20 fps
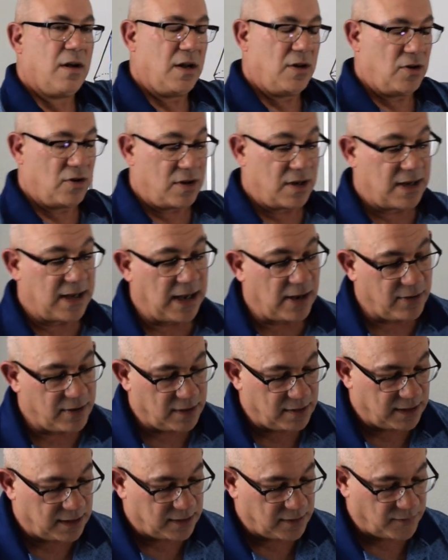and you can
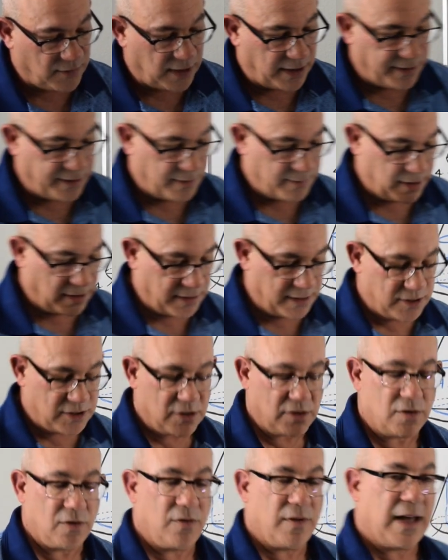calculate the volume. I'll let
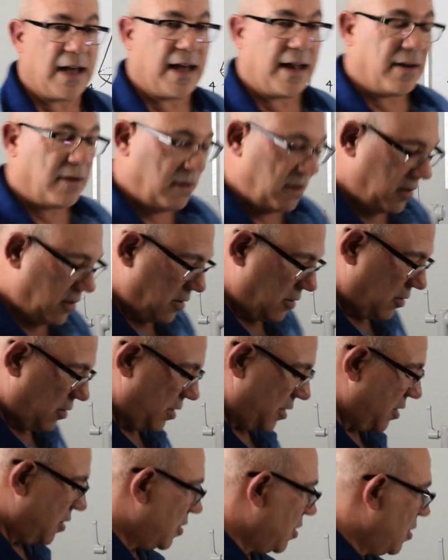you do that
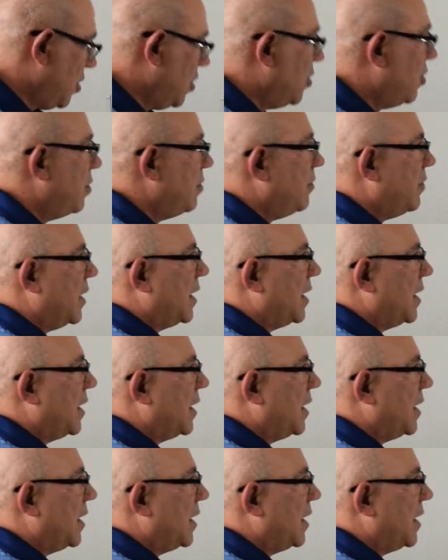on your own, but